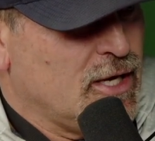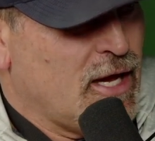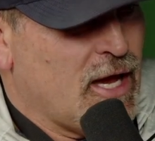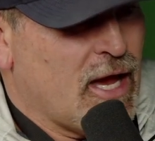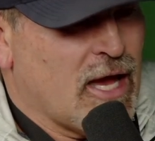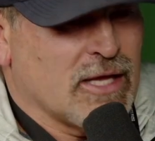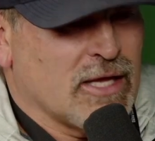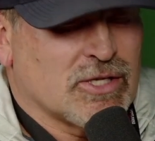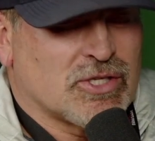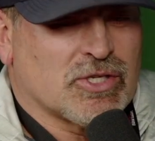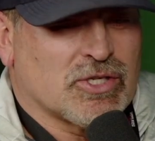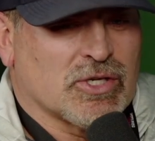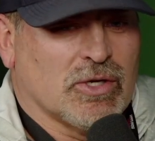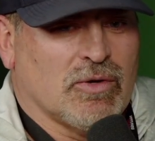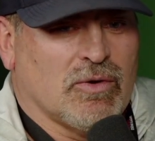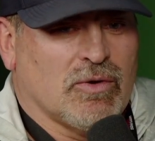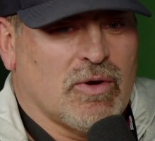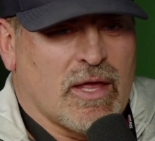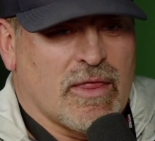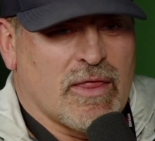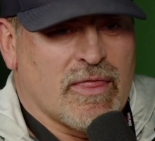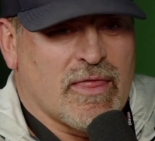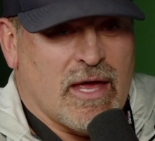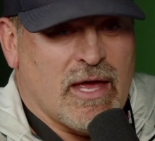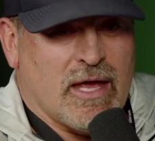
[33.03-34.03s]
And
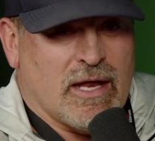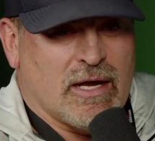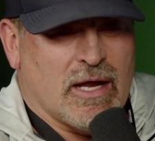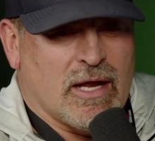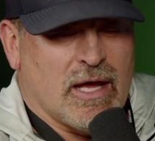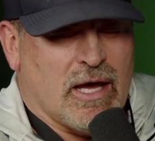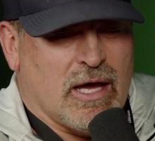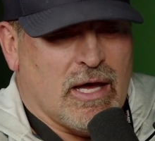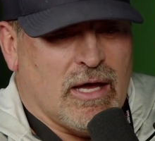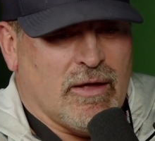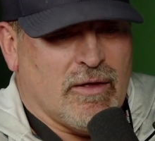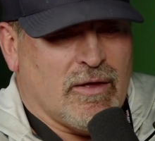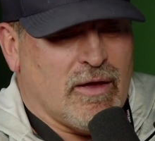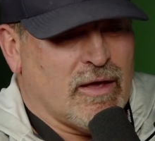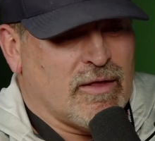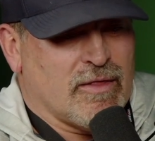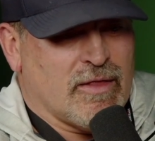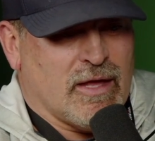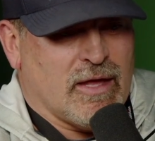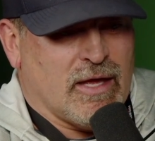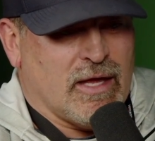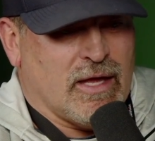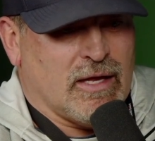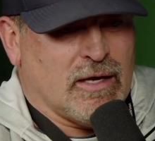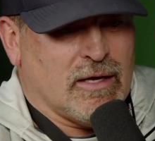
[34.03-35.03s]

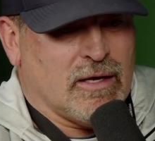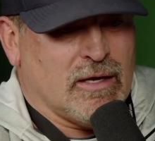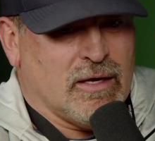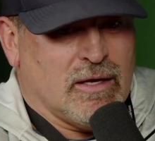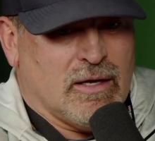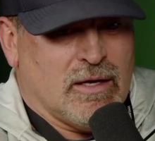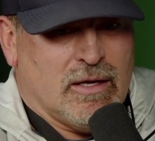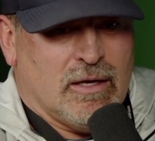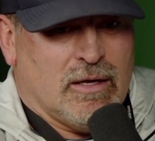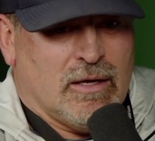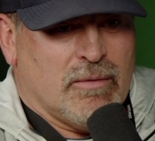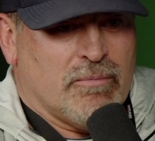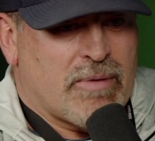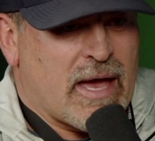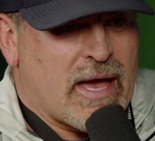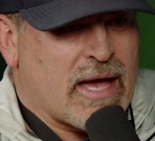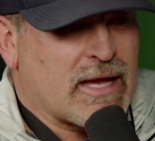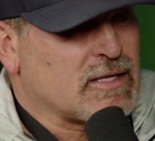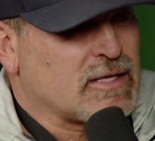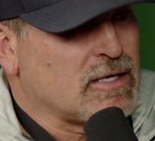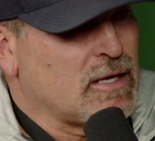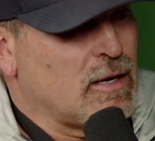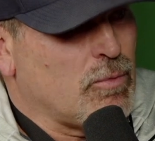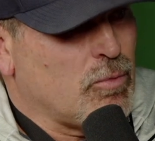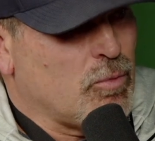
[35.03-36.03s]
then
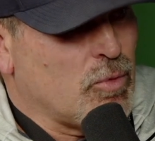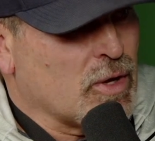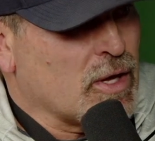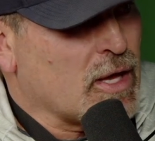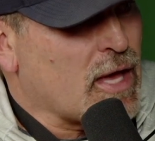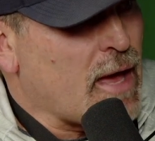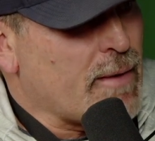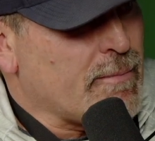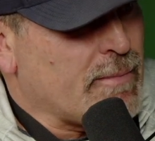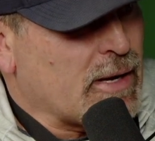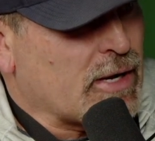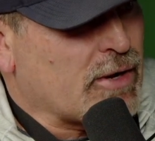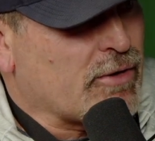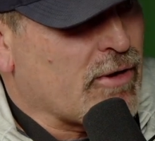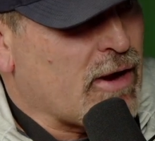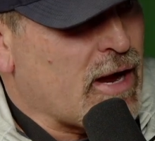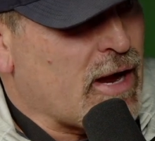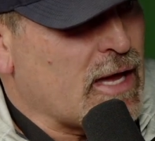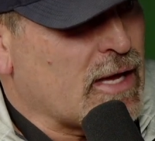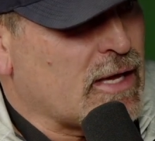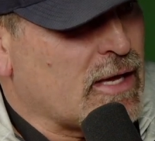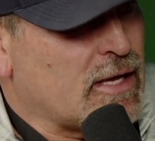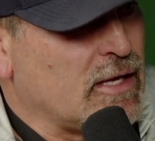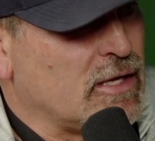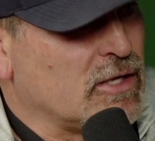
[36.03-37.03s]
packed up, went and got my
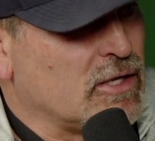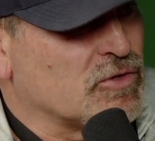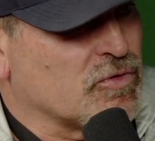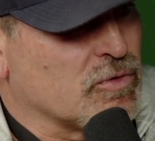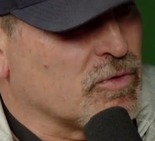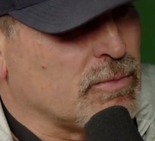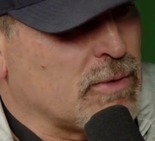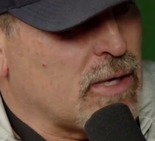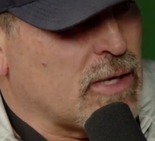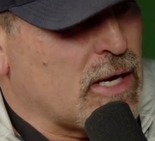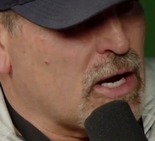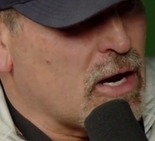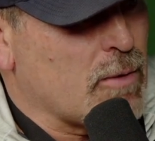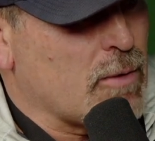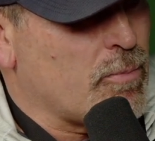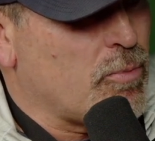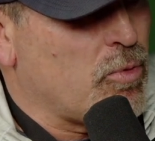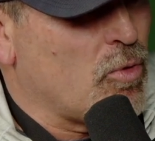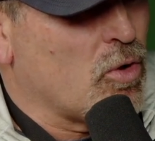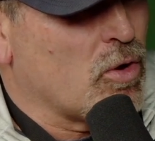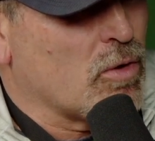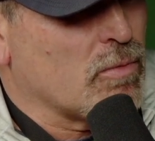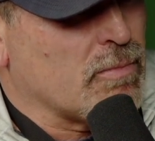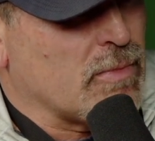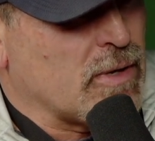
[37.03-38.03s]
grandkids from the
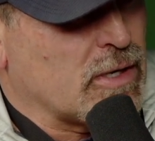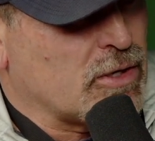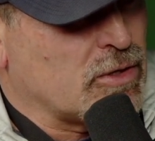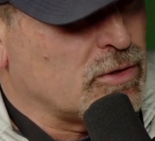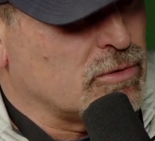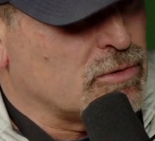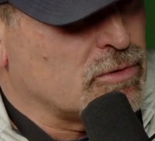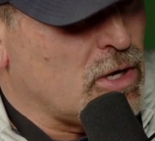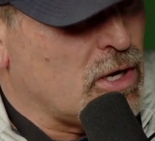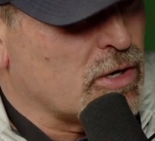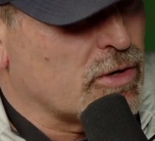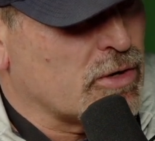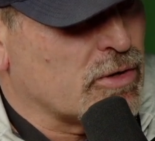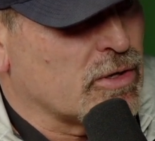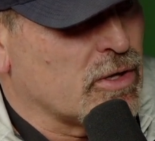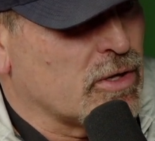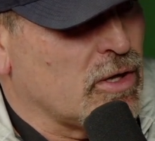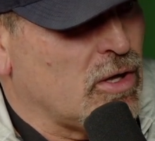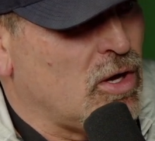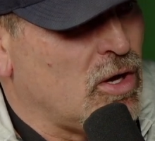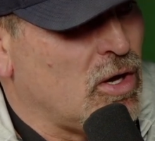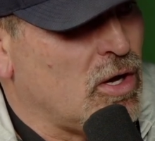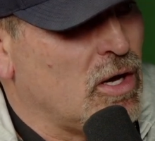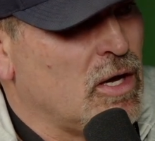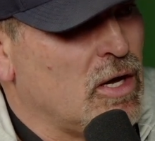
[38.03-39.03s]
airport. My
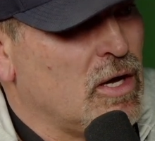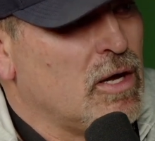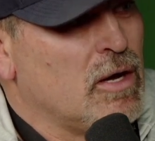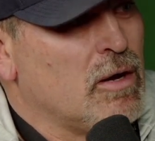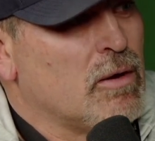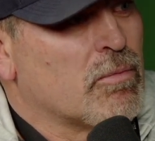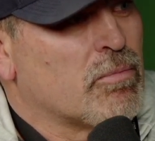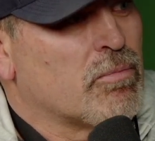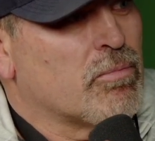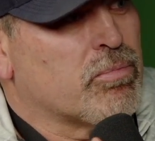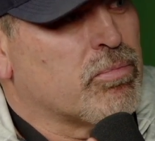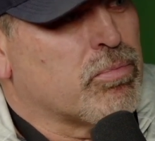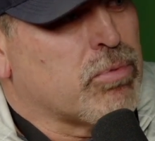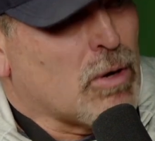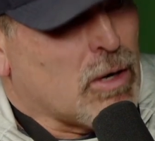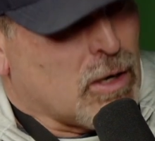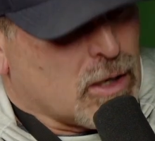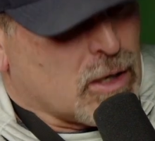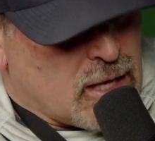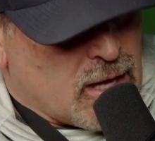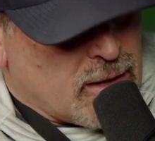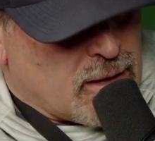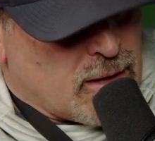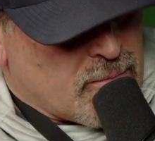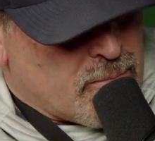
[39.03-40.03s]
daughter-in-law
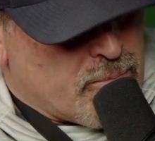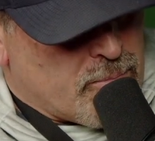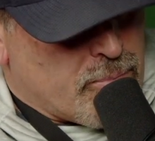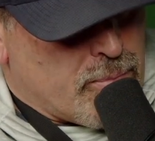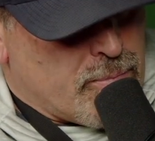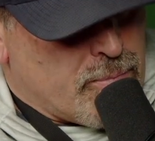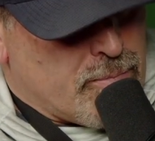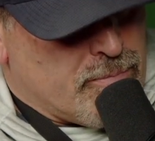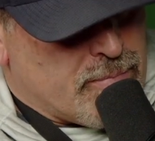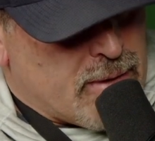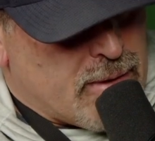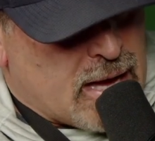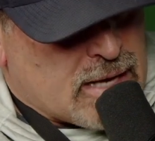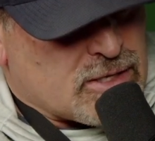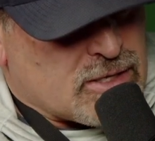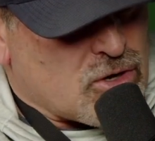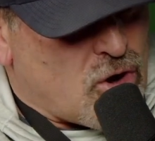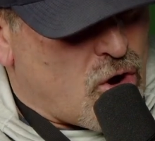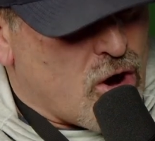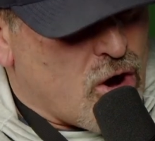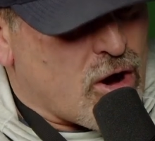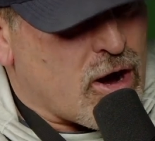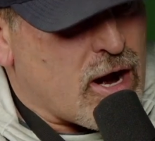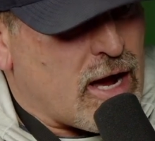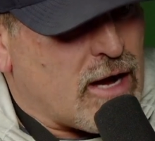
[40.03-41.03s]
came back to
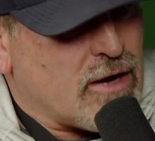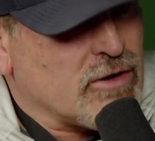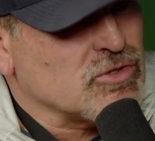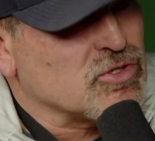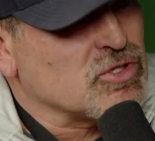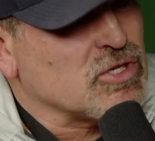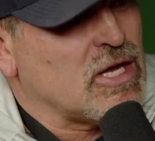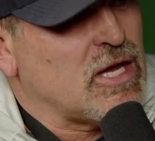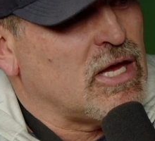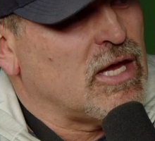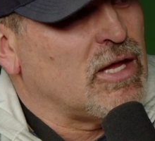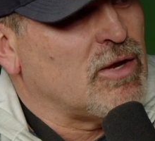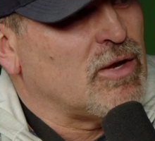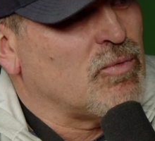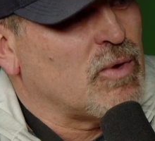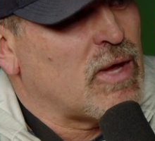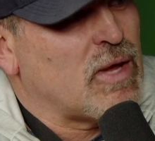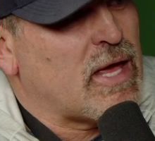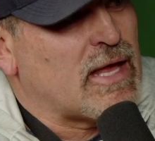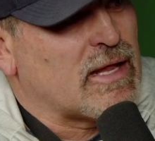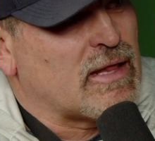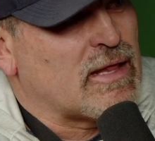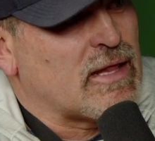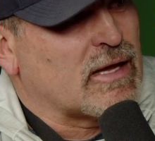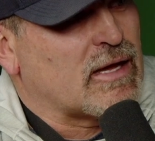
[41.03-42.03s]
our house, and we
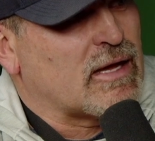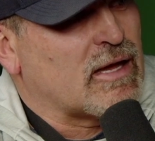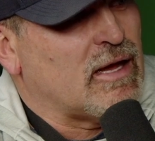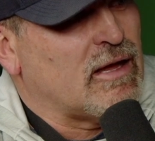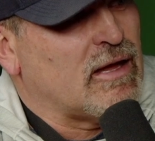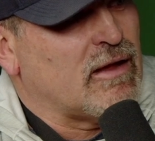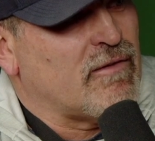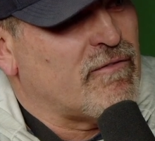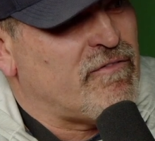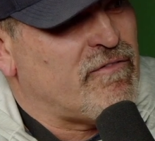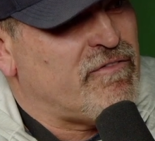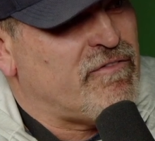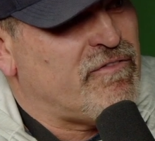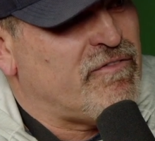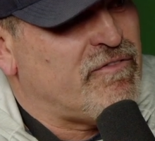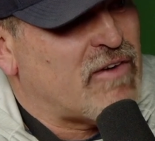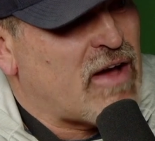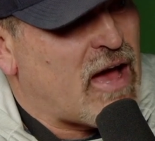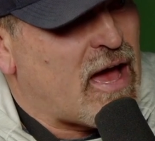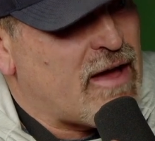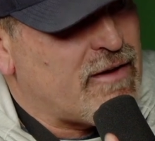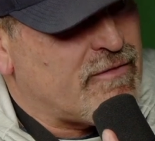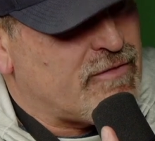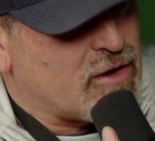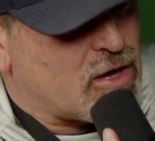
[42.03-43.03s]
had like a
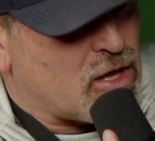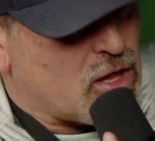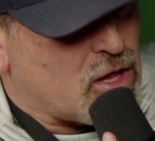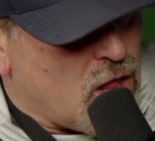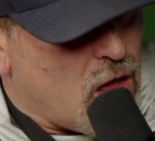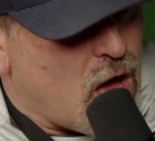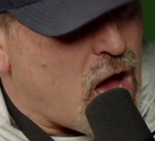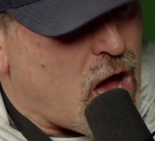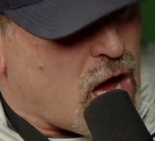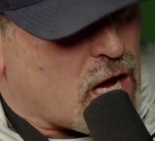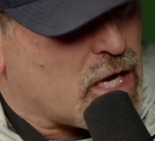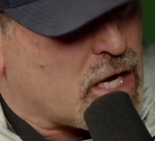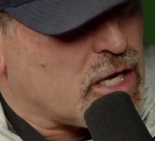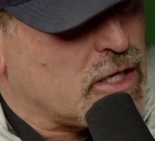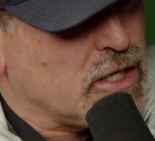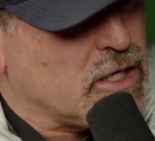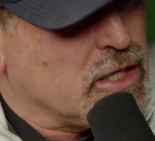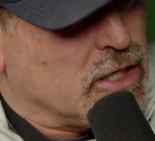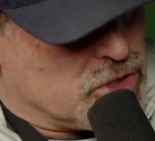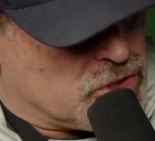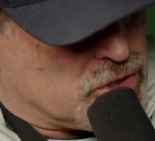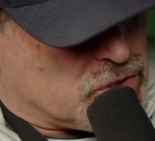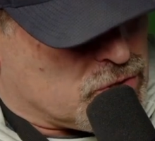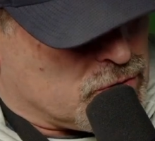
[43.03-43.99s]
5 o'clock Easter